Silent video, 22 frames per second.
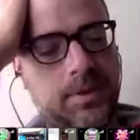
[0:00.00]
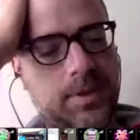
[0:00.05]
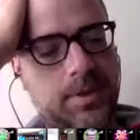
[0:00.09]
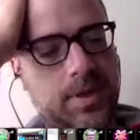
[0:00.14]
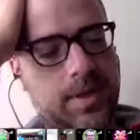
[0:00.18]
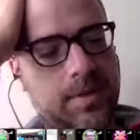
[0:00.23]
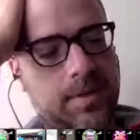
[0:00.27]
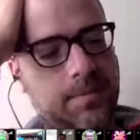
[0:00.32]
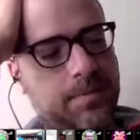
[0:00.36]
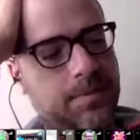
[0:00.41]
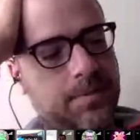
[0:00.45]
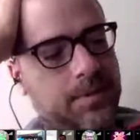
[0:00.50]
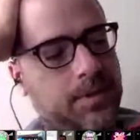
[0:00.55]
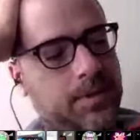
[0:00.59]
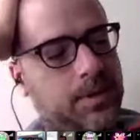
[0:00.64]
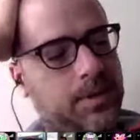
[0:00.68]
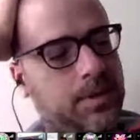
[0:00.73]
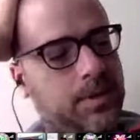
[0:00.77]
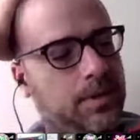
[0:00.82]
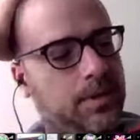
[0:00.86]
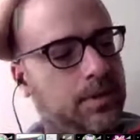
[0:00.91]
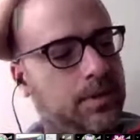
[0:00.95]

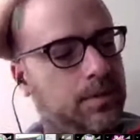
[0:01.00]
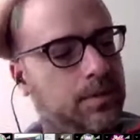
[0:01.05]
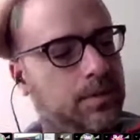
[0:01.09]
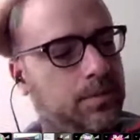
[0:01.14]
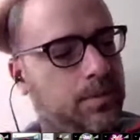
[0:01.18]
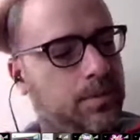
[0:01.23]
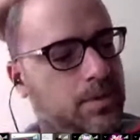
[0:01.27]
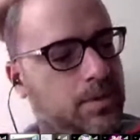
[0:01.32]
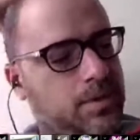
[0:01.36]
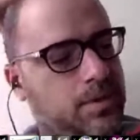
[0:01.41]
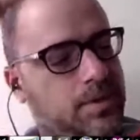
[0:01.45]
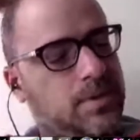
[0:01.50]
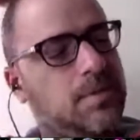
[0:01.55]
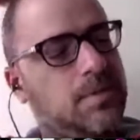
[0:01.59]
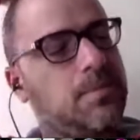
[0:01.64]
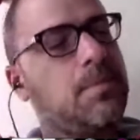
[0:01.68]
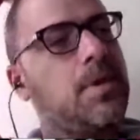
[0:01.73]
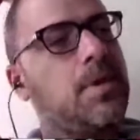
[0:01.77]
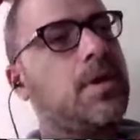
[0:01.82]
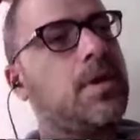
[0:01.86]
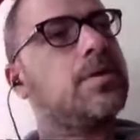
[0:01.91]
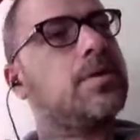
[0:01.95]
3% of the total
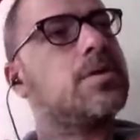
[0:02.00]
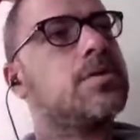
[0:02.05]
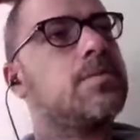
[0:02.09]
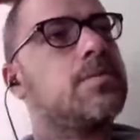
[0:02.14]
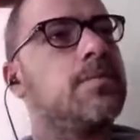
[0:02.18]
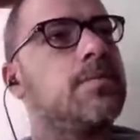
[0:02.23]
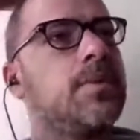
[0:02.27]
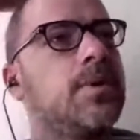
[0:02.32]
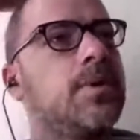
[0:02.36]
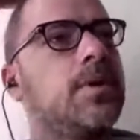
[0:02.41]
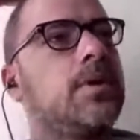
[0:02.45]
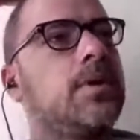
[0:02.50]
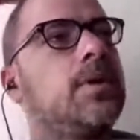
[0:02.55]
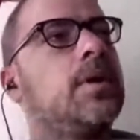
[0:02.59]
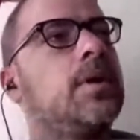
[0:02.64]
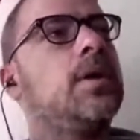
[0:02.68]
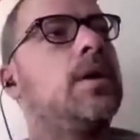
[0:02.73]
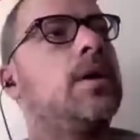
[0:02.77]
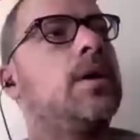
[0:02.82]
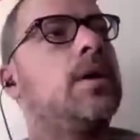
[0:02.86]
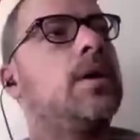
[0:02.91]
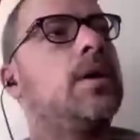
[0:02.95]

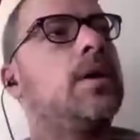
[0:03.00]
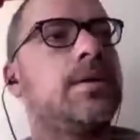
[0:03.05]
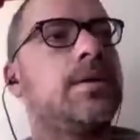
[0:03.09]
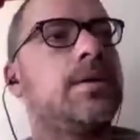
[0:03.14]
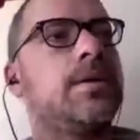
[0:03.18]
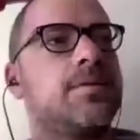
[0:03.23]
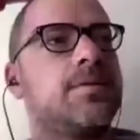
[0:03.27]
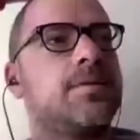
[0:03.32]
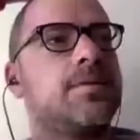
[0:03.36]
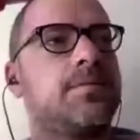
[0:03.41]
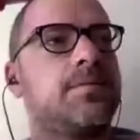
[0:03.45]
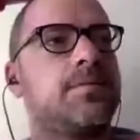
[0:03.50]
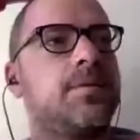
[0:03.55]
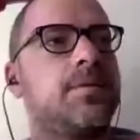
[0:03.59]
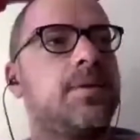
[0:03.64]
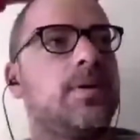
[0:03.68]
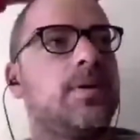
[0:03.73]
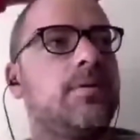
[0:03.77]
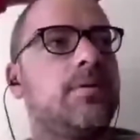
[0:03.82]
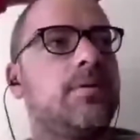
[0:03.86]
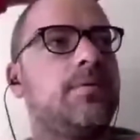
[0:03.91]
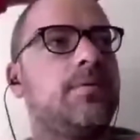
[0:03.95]
execution that
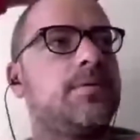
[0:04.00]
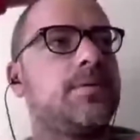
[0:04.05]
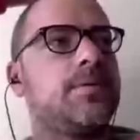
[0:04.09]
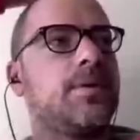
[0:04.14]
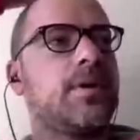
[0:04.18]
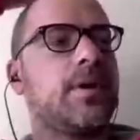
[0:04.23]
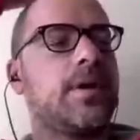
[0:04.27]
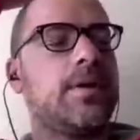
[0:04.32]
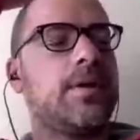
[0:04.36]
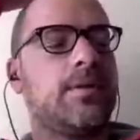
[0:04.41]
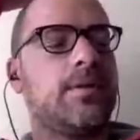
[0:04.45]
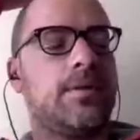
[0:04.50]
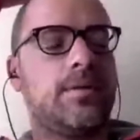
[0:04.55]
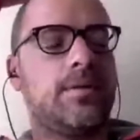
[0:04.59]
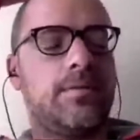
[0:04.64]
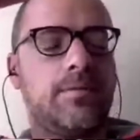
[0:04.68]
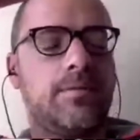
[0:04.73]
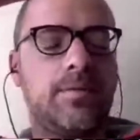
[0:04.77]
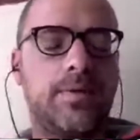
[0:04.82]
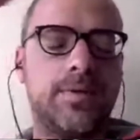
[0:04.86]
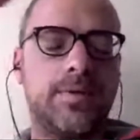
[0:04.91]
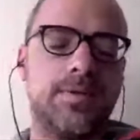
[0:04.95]
is being
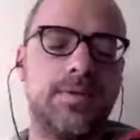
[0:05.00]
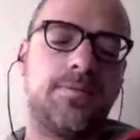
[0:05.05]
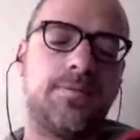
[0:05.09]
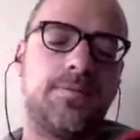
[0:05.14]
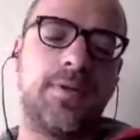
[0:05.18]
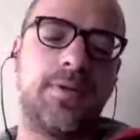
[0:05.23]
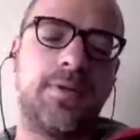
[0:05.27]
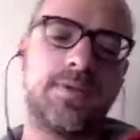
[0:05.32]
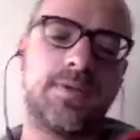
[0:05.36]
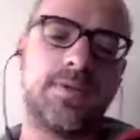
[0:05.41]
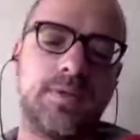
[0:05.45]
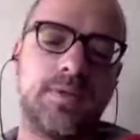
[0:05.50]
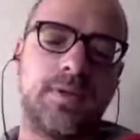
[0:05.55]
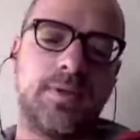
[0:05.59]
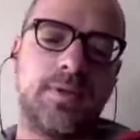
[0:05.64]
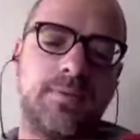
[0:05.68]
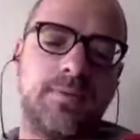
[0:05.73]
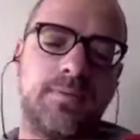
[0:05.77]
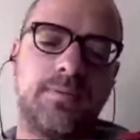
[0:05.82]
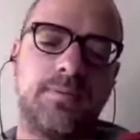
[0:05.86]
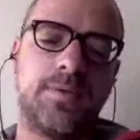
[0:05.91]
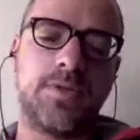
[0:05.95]
happening, which
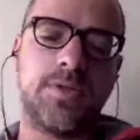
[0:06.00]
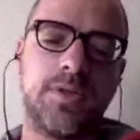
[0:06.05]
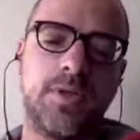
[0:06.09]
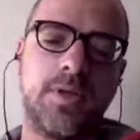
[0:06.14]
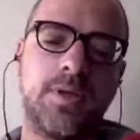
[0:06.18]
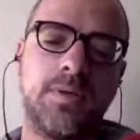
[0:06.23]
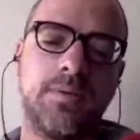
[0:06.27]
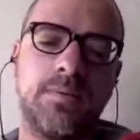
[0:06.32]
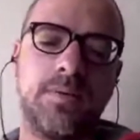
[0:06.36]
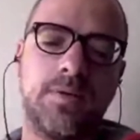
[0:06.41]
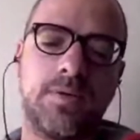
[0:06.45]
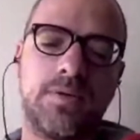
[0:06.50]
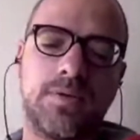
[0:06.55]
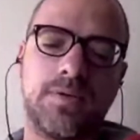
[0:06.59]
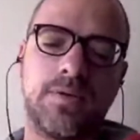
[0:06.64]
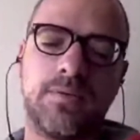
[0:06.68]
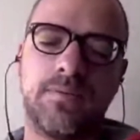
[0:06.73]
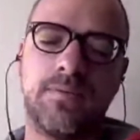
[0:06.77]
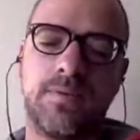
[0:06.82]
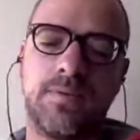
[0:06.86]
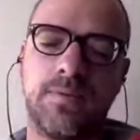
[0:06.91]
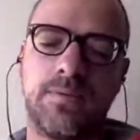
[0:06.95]
isn't much, but
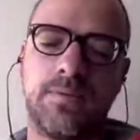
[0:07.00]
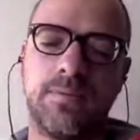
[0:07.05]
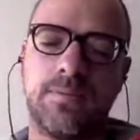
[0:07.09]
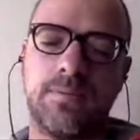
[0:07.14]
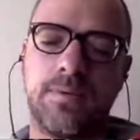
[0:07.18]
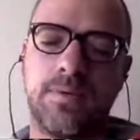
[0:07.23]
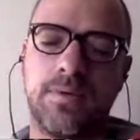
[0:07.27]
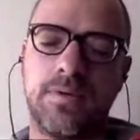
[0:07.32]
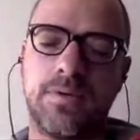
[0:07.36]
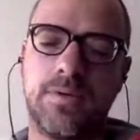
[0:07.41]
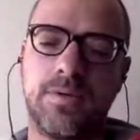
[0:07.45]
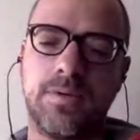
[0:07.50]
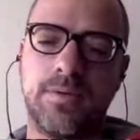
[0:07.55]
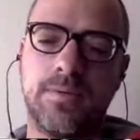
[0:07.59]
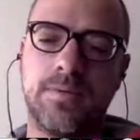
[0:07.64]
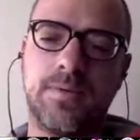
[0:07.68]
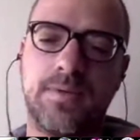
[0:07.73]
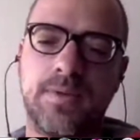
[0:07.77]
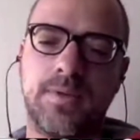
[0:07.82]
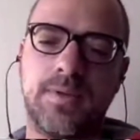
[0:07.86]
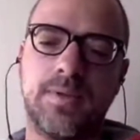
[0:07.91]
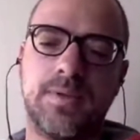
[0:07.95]
that's a
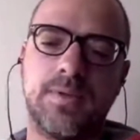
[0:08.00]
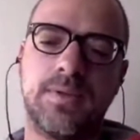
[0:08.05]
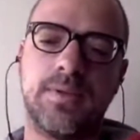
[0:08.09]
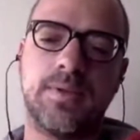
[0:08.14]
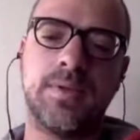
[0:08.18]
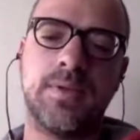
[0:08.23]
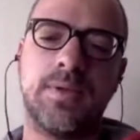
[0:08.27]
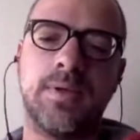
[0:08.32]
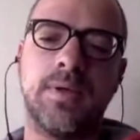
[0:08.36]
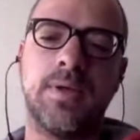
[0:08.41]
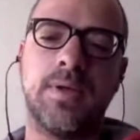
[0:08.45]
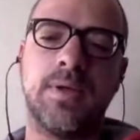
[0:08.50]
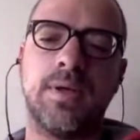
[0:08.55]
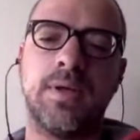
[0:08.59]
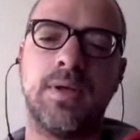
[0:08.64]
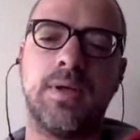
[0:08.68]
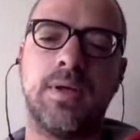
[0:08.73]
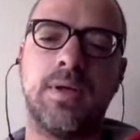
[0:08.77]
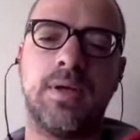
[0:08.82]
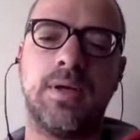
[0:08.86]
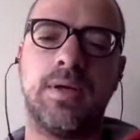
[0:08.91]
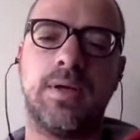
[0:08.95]

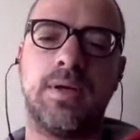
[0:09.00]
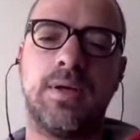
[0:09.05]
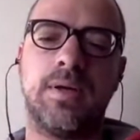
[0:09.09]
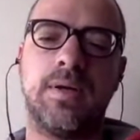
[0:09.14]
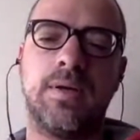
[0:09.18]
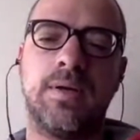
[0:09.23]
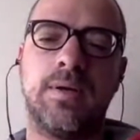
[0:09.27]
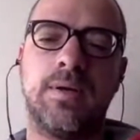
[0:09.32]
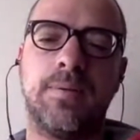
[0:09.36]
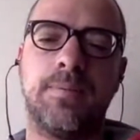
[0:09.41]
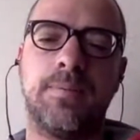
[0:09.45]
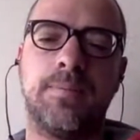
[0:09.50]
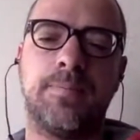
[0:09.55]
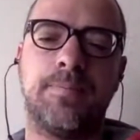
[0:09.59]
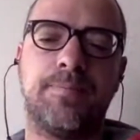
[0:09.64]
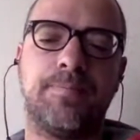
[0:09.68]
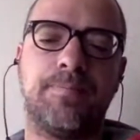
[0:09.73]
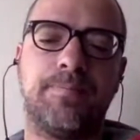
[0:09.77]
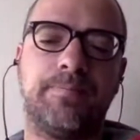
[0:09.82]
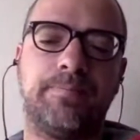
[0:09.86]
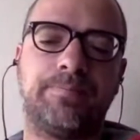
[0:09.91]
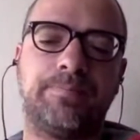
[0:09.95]
relatively easy fix in
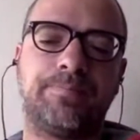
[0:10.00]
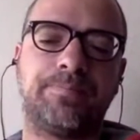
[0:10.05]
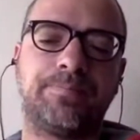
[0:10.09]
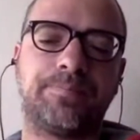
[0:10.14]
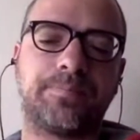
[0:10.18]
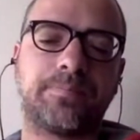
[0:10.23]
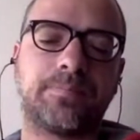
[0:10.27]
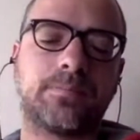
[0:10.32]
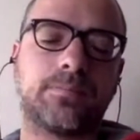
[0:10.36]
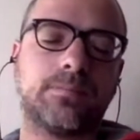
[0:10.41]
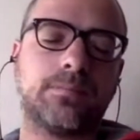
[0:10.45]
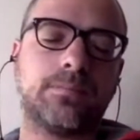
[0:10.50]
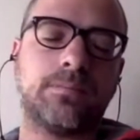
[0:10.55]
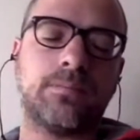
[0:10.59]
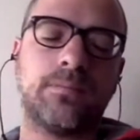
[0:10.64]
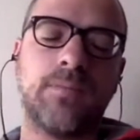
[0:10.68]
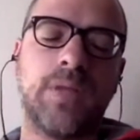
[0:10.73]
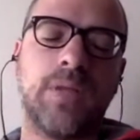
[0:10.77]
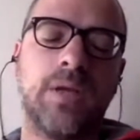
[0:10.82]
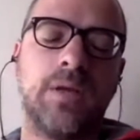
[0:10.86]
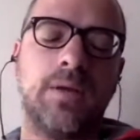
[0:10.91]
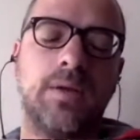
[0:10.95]
FMJ, which
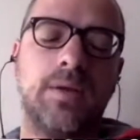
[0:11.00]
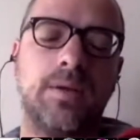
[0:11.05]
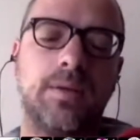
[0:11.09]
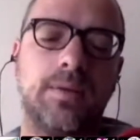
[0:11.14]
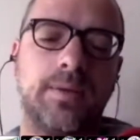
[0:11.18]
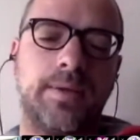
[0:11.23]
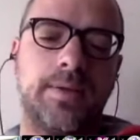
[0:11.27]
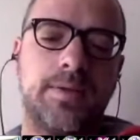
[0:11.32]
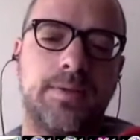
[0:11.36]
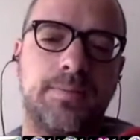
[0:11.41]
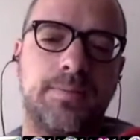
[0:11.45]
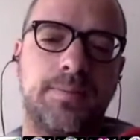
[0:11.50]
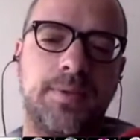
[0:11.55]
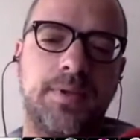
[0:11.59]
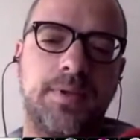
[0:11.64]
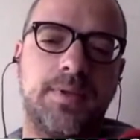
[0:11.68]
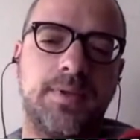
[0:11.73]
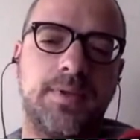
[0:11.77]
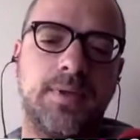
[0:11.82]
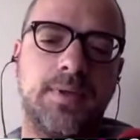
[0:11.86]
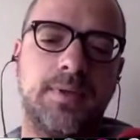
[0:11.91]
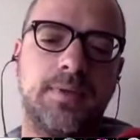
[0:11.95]
the video bridge
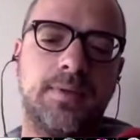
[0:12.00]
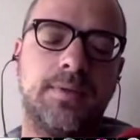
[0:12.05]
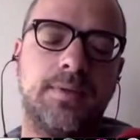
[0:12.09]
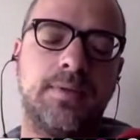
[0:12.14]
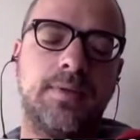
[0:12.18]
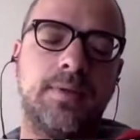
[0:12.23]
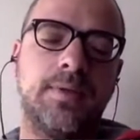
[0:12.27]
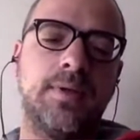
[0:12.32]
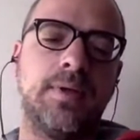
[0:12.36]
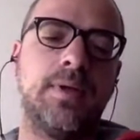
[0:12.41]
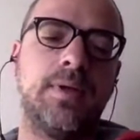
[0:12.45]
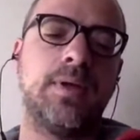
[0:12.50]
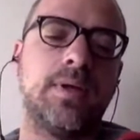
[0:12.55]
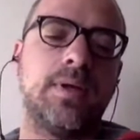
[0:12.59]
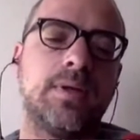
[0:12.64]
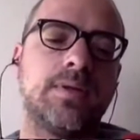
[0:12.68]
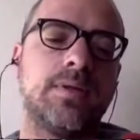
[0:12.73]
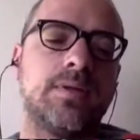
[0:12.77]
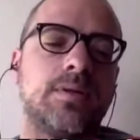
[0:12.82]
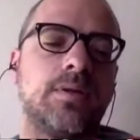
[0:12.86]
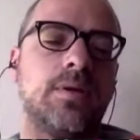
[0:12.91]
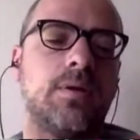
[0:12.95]
uses,
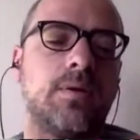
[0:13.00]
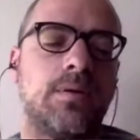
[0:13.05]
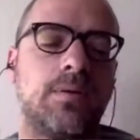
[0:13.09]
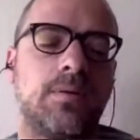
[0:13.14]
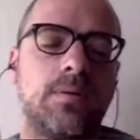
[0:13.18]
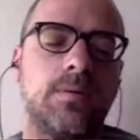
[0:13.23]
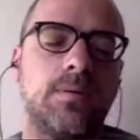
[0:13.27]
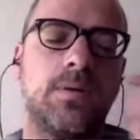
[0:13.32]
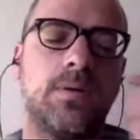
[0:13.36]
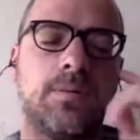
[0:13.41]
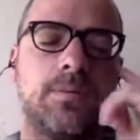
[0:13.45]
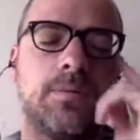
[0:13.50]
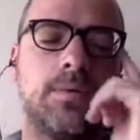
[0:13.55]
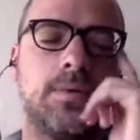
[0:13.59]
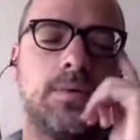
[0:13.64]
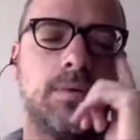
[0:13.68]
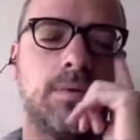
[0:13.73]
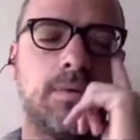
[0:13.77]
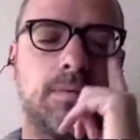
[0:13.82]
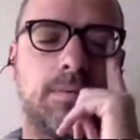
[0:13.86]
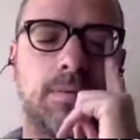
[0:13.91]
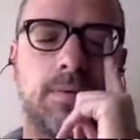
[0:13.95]

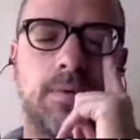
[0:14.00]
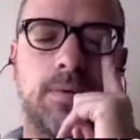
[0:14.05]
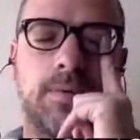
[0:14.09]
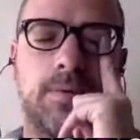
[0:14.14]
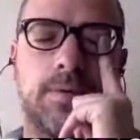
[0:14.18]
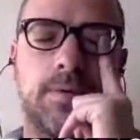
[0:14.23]
and